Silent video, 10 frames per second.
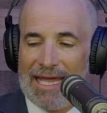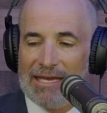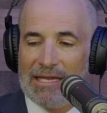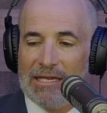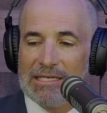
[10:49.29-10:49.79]

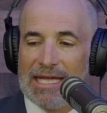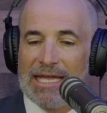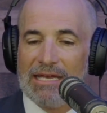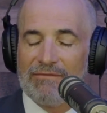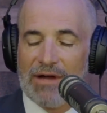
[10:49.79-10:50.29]
80 to
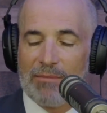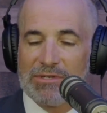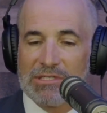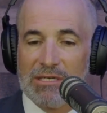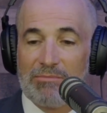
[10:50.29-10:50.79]

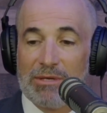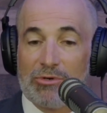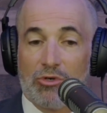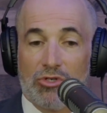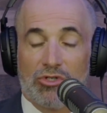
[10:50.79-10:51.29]
85% of people who